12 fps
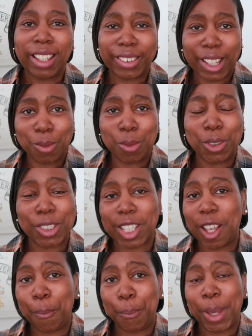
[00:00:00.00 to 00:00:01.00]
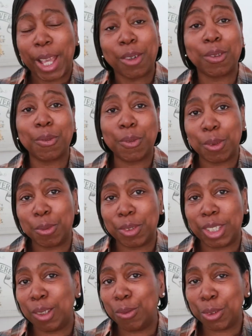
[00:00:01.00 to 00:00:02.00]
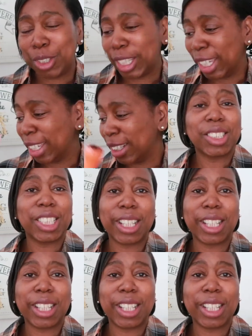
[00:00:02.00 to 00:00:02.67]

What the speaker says: And that was £1.50 for the kit.